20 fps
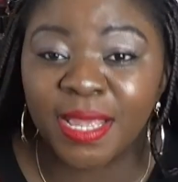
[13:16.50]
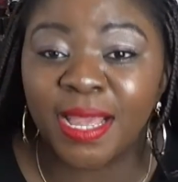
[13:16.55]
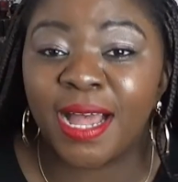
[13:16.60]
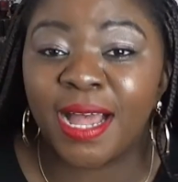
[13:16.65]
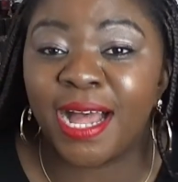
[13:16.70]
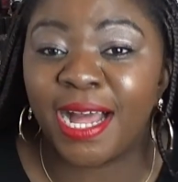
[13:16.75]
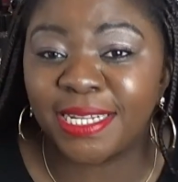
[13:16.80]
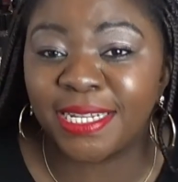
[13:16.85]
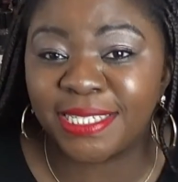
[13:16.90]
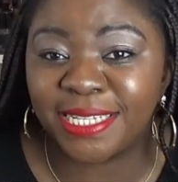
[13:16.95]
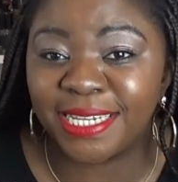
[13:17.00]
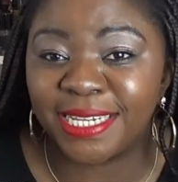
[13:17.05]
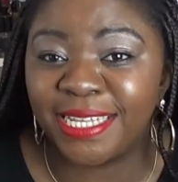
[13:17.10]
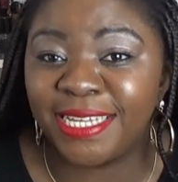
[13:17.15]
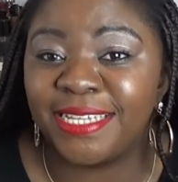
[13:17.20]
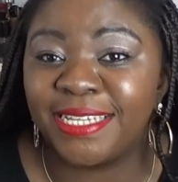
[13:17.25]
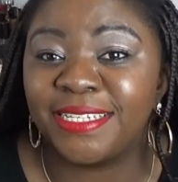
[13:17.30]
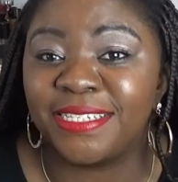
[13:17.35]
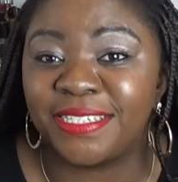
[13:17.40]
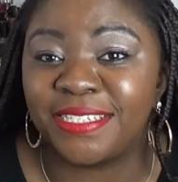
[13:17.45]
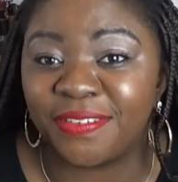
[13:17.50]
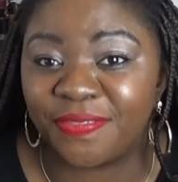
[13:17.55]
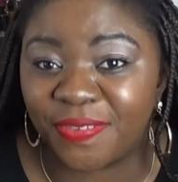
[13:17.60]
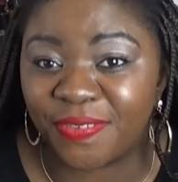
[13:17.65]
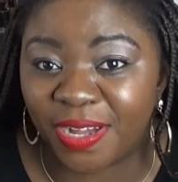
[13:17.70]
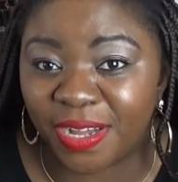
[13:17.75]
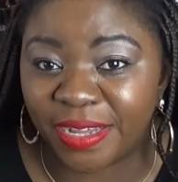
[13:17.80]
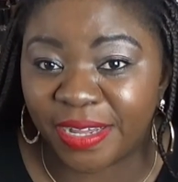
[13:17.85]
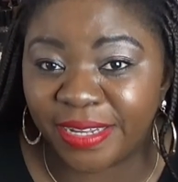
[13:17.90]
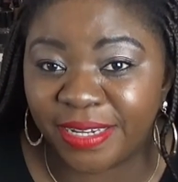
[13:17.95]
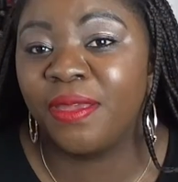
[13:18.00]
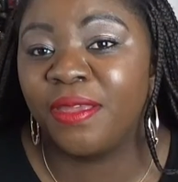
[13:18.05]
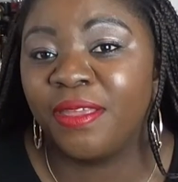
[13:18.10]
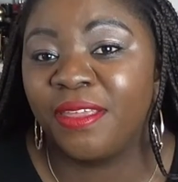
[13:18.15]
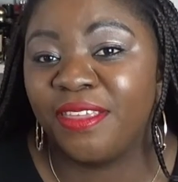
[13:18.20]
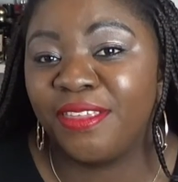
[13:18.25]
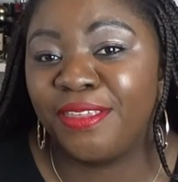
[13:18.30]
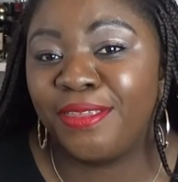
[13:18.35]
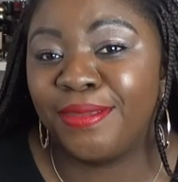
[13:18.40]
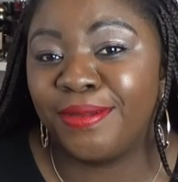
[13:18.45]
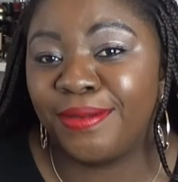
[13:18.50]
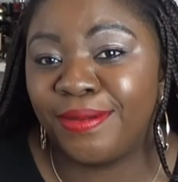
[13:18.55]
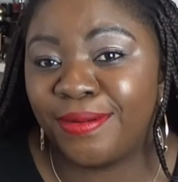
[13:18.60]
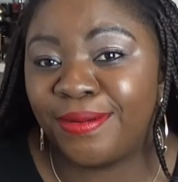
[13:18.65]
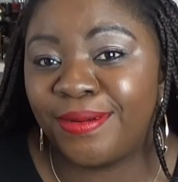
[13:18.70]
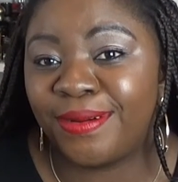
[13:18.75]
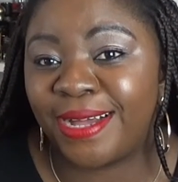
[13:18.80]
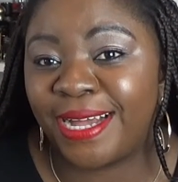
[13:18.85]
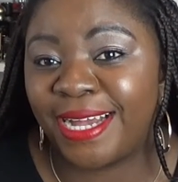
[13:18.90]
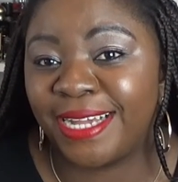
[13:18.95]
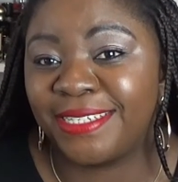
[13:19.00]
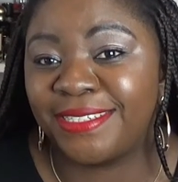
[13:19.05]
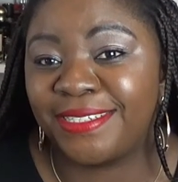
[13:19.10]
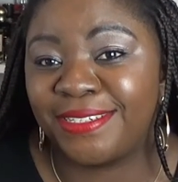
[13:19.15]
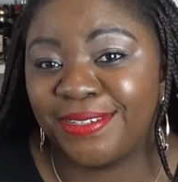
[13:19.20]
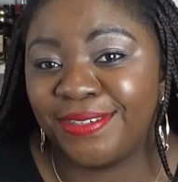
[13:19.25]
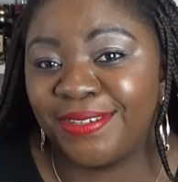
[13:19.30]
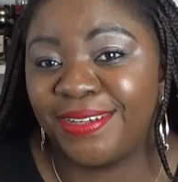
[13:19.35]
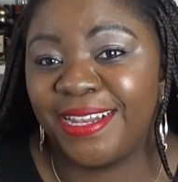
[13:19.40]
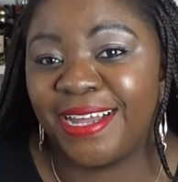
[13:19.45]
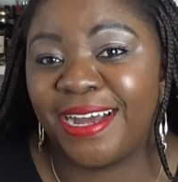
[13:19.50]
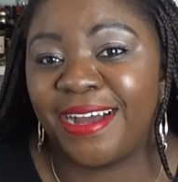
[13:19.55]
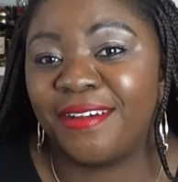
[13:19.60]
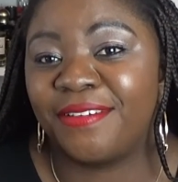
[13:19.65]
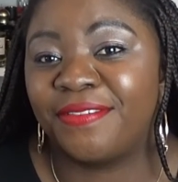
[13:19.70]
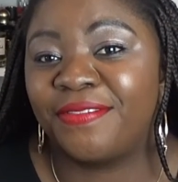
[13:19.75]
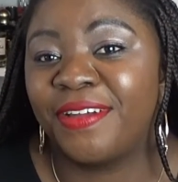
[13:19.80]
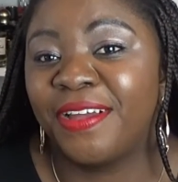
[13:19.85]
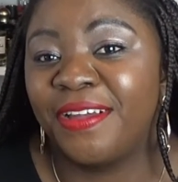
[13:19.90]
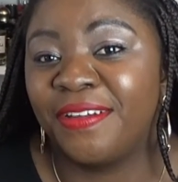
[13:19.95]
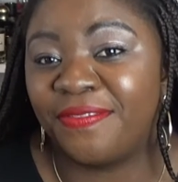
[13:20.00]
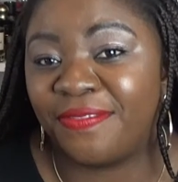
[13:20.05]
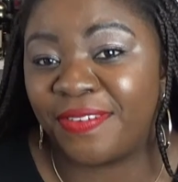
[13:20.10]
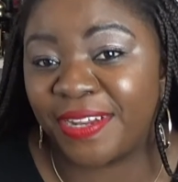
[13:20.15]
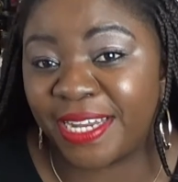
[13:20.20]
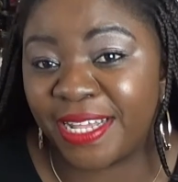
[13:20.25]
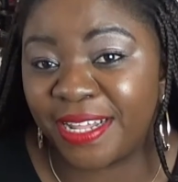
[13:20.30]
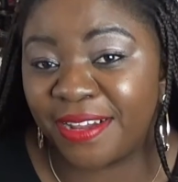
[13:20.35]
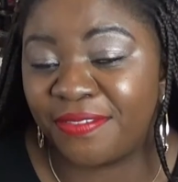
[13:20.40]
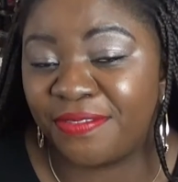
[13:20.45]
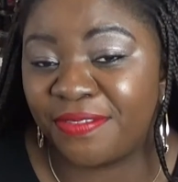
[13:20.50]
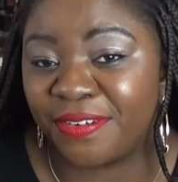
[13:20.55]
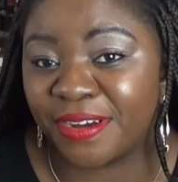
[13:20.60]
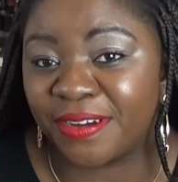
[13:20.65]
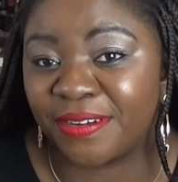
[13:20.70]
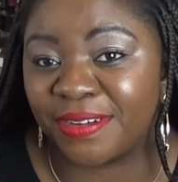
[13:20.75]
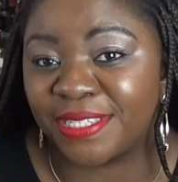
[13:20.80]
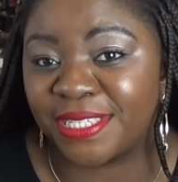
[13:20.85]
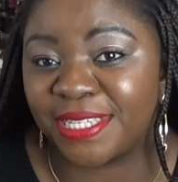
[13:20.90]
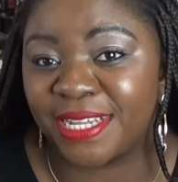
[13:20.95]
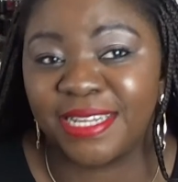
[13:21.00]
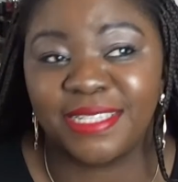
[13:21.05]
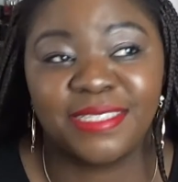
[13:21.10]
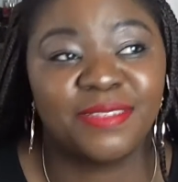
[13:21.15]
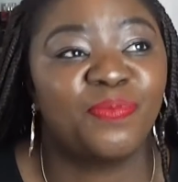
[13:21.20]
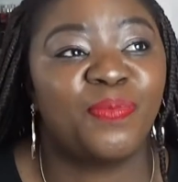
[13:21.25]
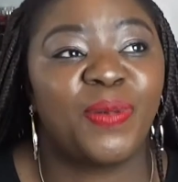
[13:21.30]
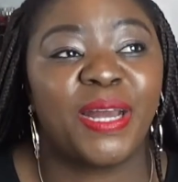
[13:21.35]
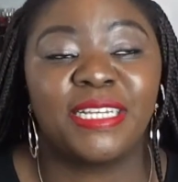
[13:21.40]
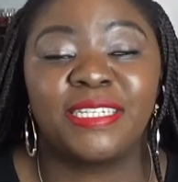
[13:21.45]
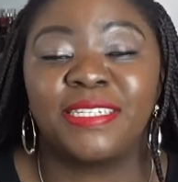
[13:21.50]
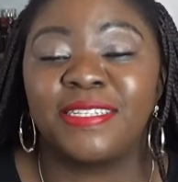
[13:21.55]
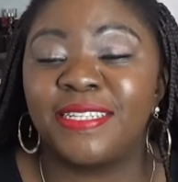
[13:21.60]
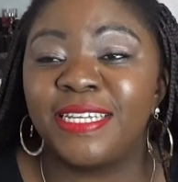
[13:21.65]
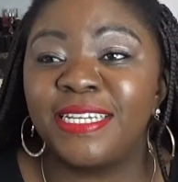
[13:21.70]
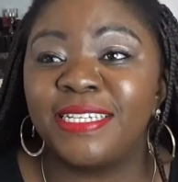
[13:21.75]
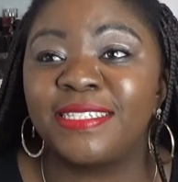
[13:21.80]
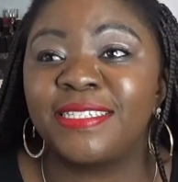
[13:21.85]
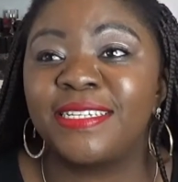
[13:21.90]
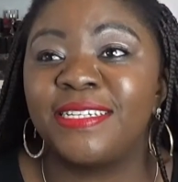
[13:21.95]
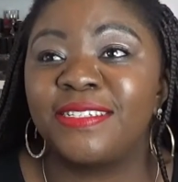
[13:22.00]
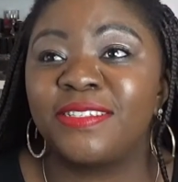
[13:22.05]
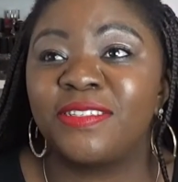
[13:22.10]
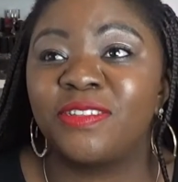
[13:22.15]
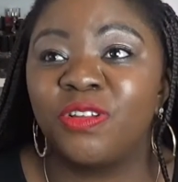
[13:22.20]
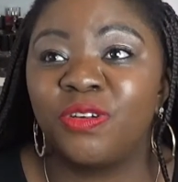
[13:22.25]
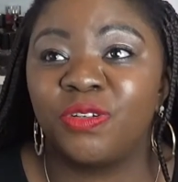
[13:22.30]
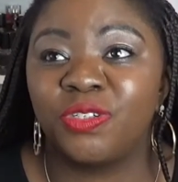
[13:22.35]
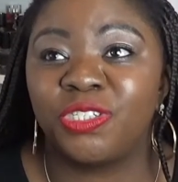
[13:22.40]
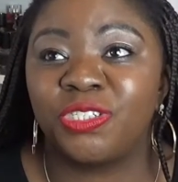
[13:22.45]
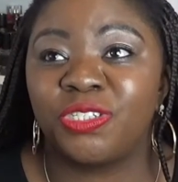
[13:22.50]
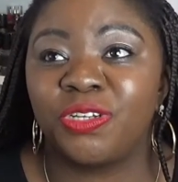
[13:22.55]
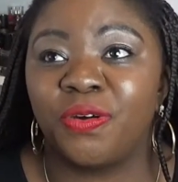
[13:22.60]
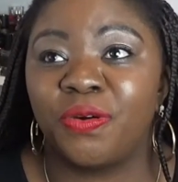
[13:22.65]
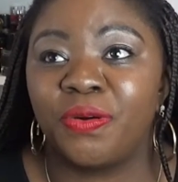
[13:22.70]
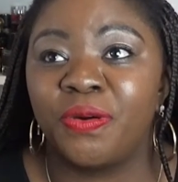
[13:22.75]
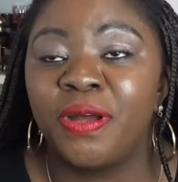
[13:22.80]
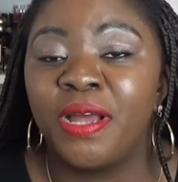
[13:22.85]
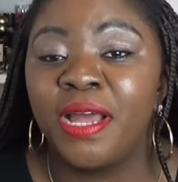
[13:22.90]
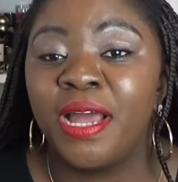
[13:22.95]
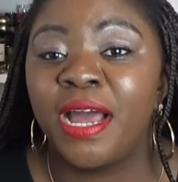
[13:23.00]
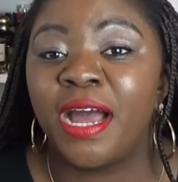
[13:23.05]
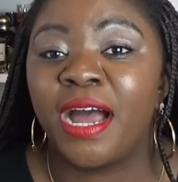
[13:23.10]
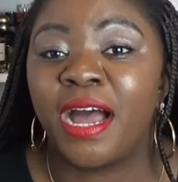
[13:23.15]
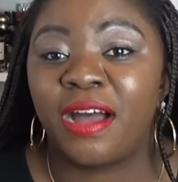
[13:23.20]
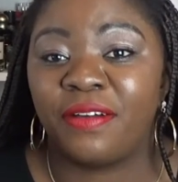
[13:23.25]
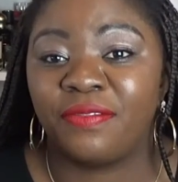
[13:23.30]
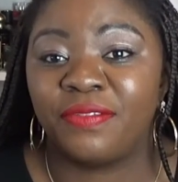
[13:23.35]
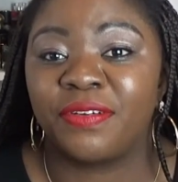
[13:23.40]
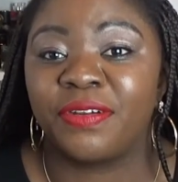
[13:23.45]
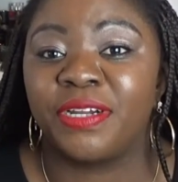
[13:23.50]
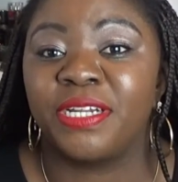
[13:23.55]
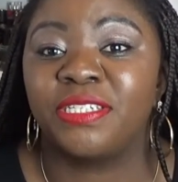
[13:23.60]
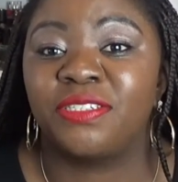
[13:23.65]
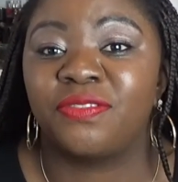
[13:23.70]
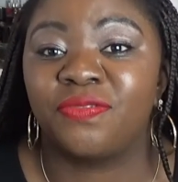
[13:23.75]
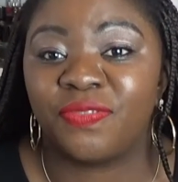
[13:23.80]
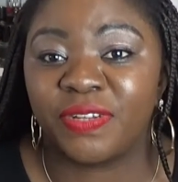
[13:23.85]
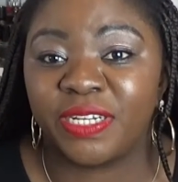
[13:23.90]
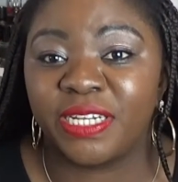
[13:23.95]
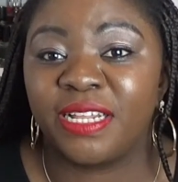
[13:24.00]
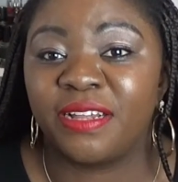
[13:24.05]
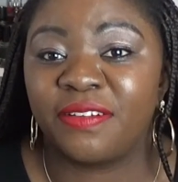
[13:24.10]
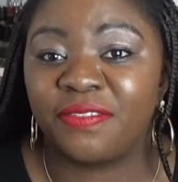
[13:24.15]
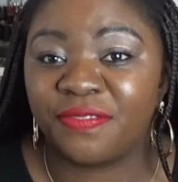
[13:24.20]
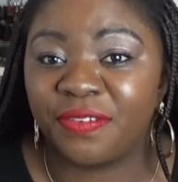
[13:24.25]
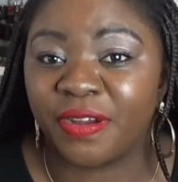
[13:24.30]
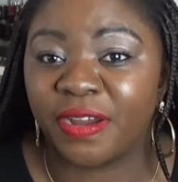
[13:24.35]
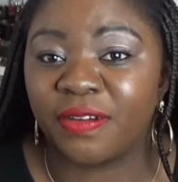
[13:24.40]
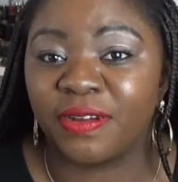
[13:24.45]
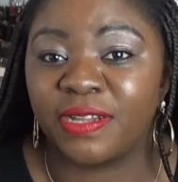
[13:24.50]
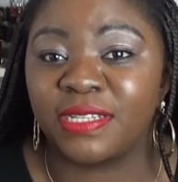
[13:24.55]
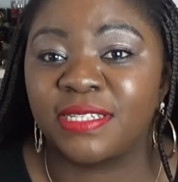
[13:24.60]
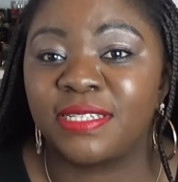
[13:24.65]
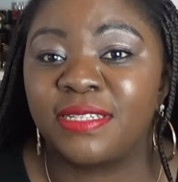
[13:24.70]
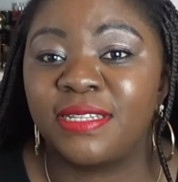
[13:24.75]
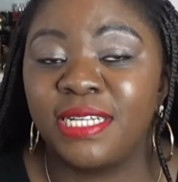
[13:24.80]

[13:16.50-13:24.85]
utterly divine. You know, I do love vanilla fragrances, but this is not your average vanilla fragrance.